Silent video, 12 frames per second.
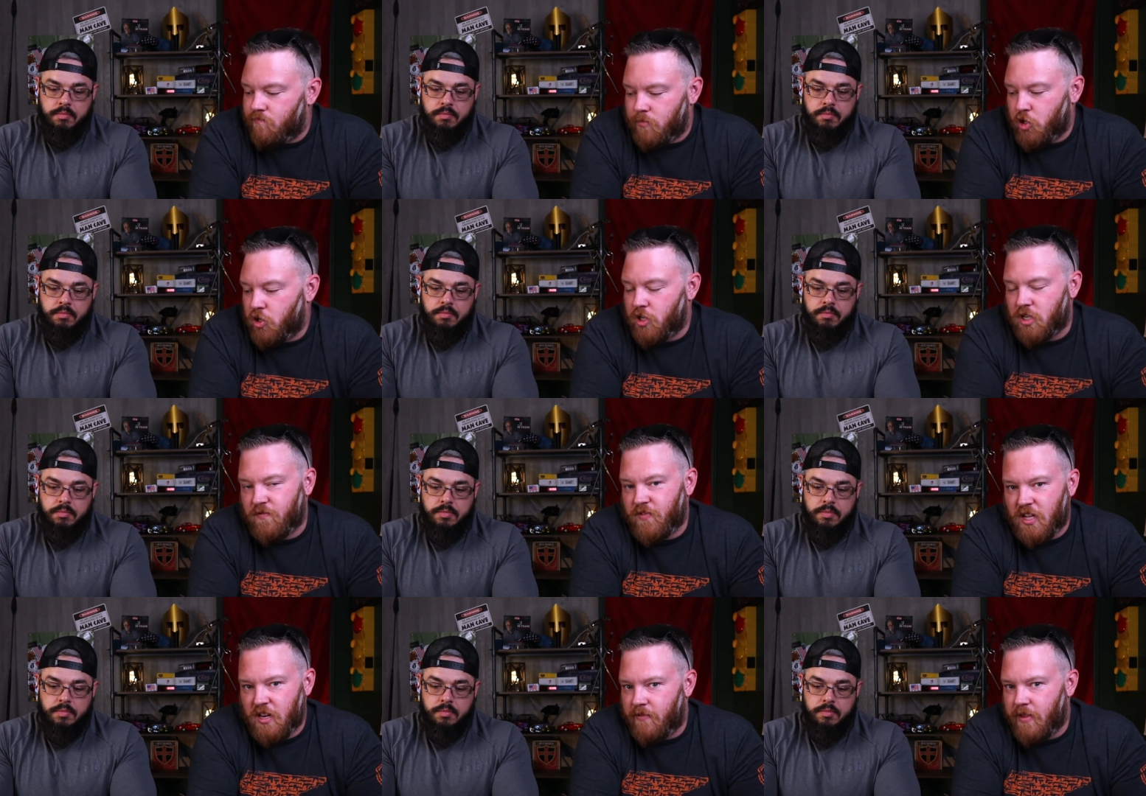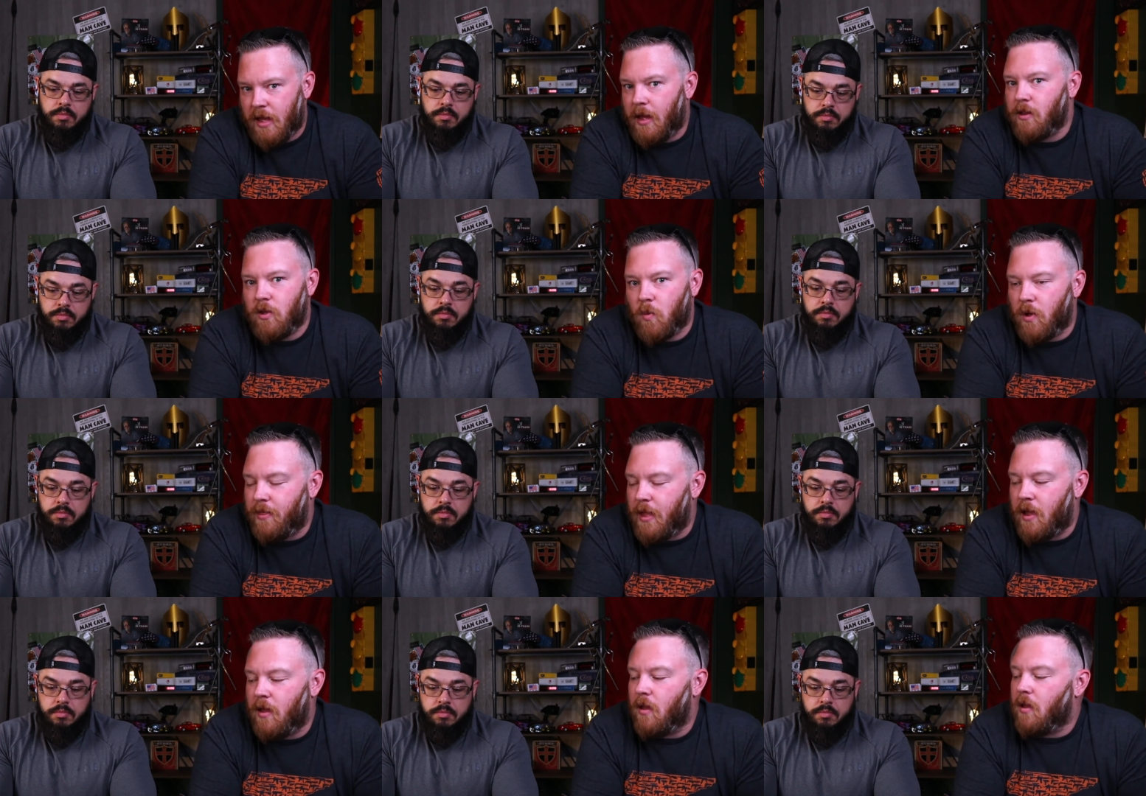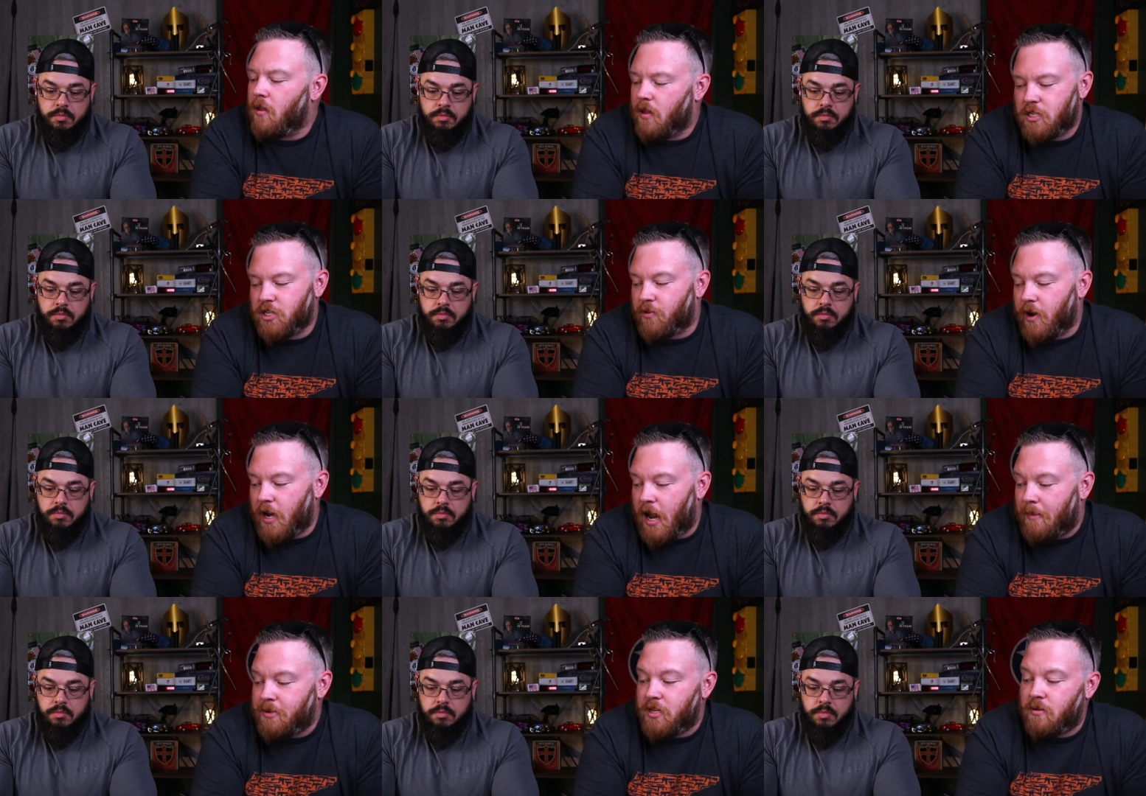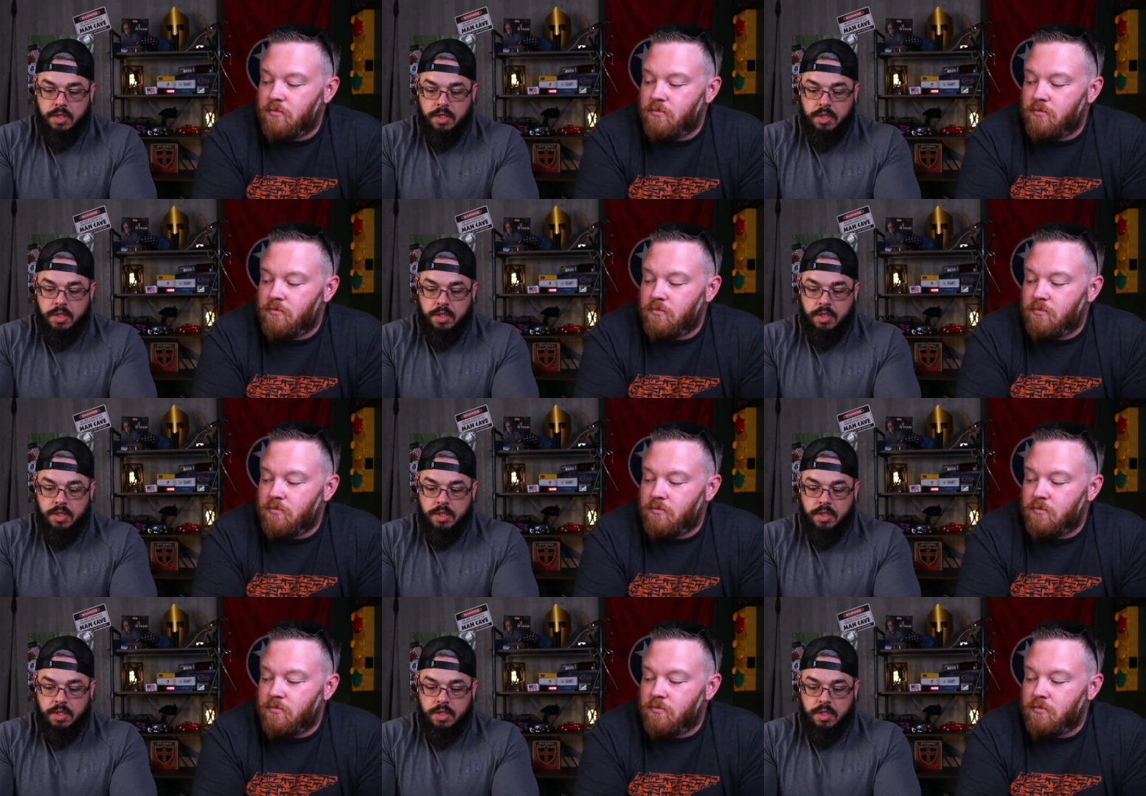Speaker 1: you're just a fiend for that, and you want that, this is a great option.